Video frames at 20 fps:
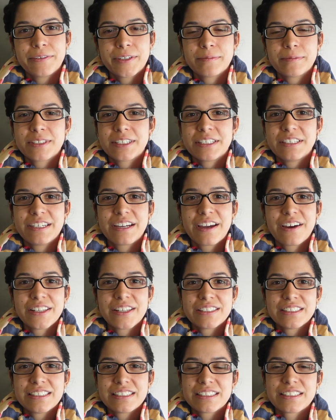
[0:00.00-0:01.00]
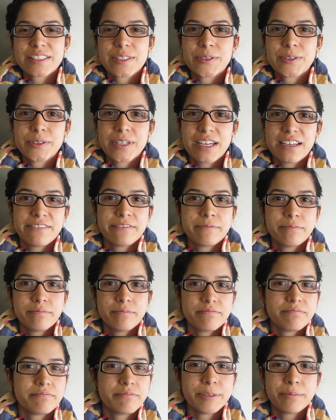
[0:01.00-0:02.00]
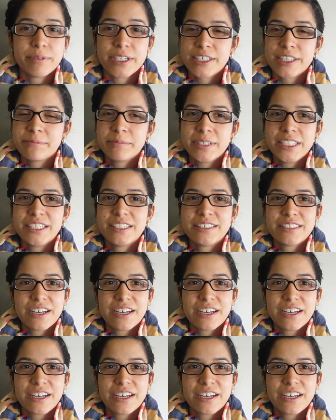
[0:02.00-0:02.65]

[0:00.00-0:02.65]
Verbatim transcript: from city colleges who have prepared me,